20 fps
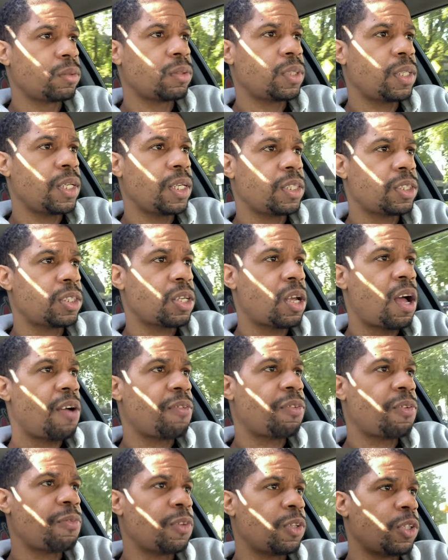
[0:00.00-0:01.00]
It's
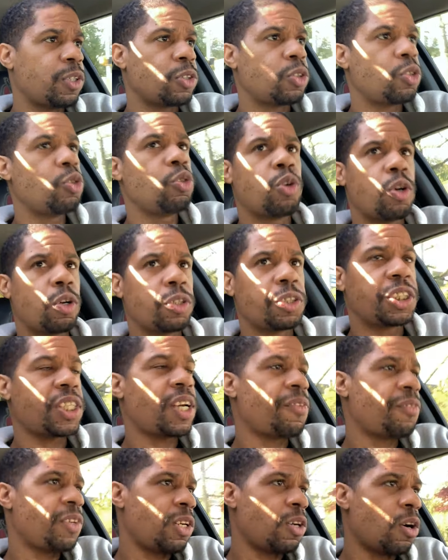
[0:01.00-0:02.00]
off of a two-door
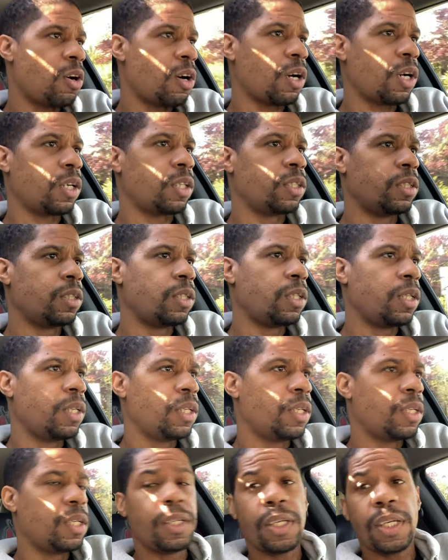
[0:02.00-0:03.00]
Chevy car,
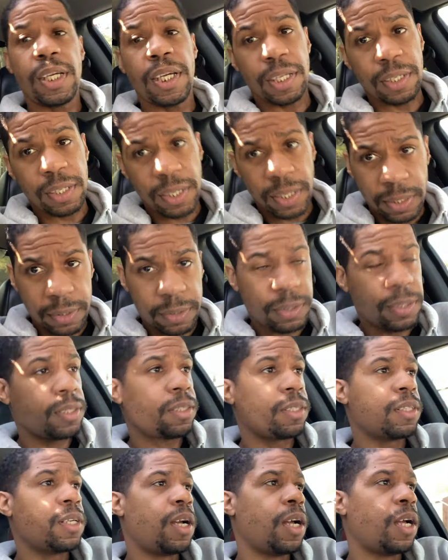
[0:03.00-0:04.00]
hint, hint.
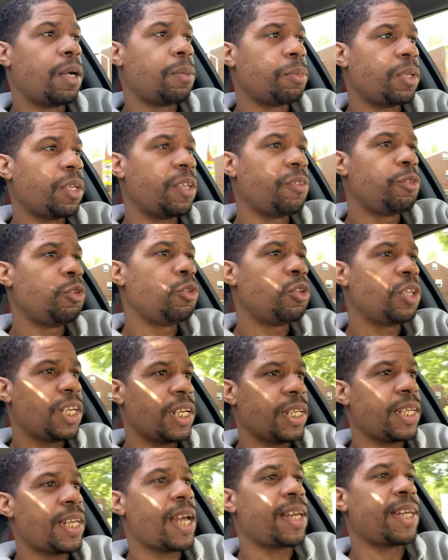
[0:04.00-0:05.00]
If you can
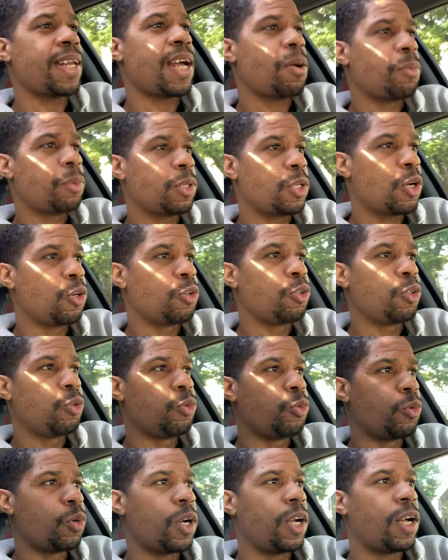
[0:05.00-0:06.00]
get that down below, you,
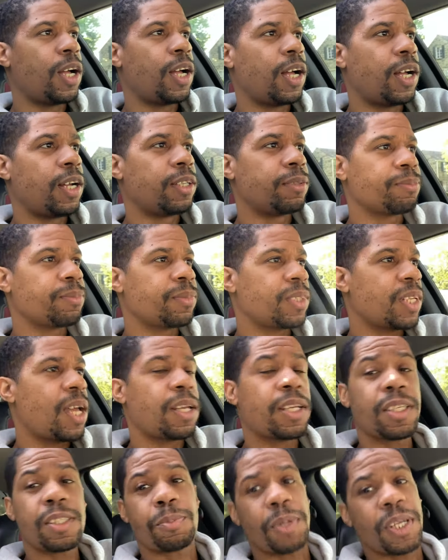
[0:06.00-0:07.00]

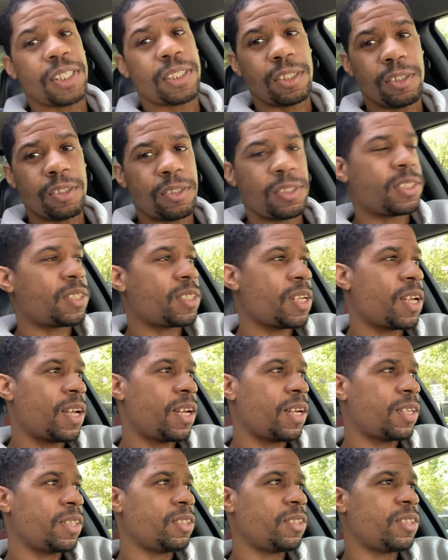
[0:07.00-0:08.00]

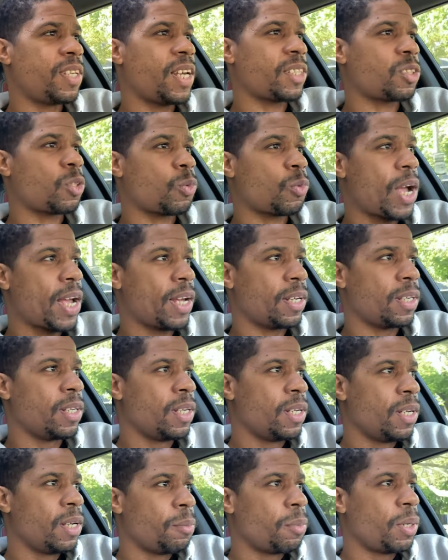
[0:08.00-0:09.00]
you guess the
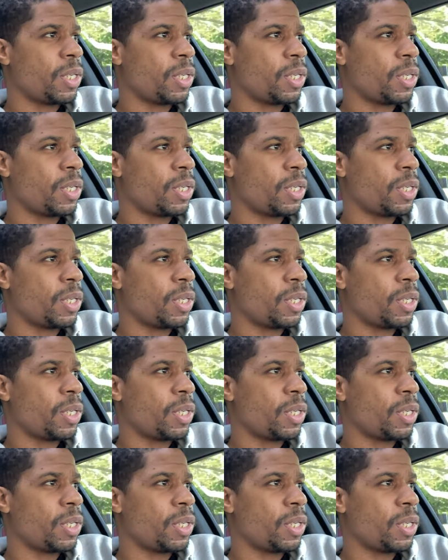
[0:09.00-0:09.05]
right.